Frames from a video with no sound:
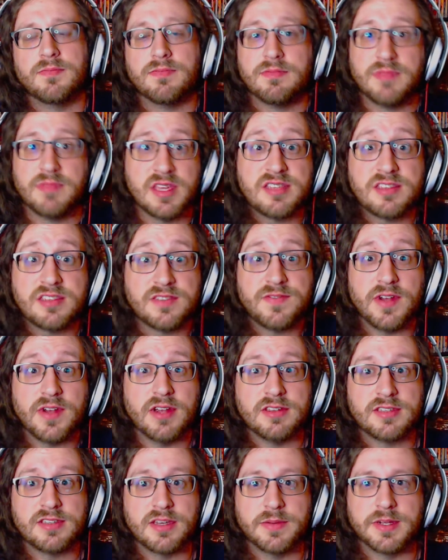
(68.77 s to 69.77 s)
This is very
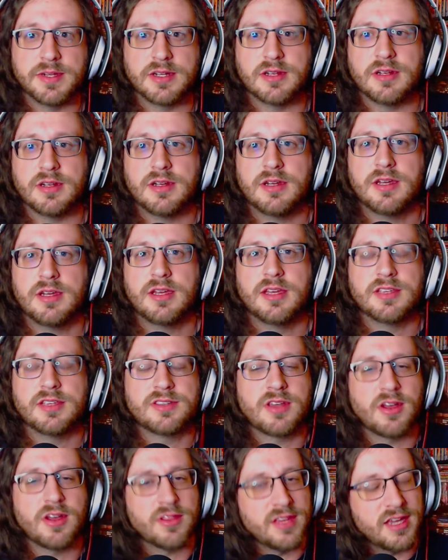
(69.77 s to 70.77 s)
similar. It's
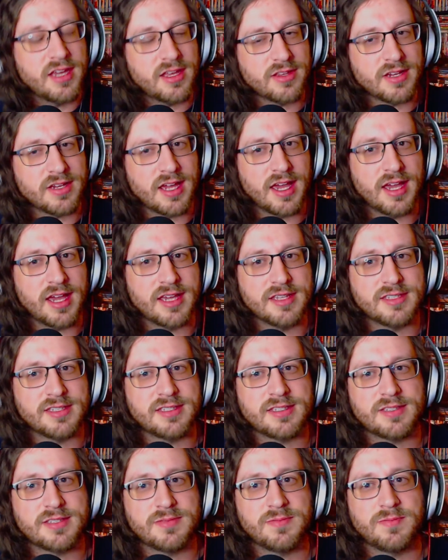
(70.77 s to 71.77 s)
called The Other
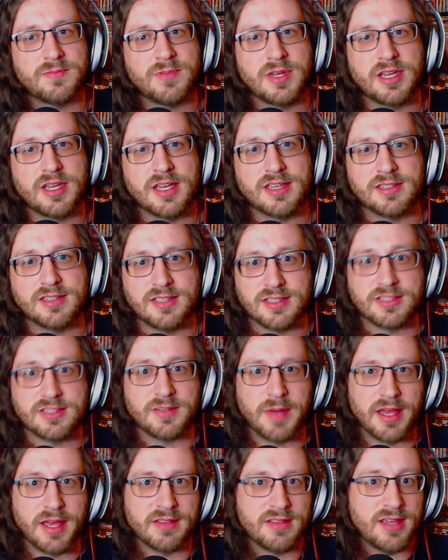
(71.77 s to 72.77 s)
Guys because it's
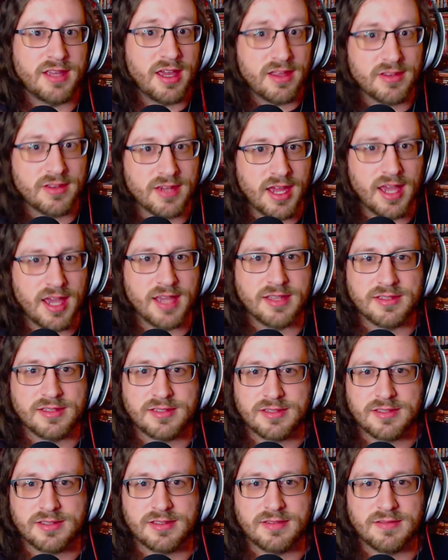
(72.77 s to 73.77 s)
about the other
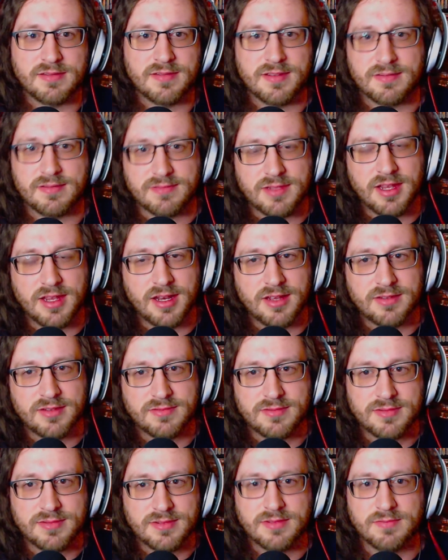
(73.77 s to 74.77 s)
guys. You know?
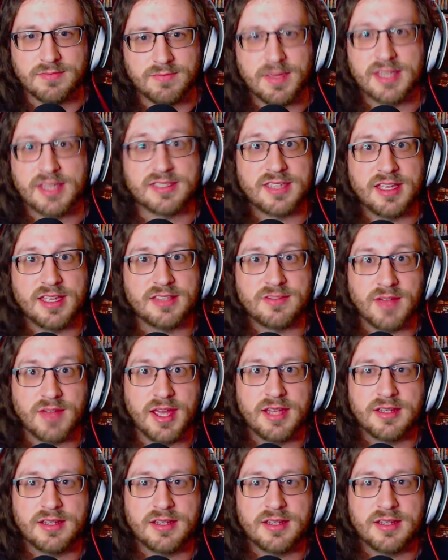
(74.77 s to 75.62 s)
Makes sense, right?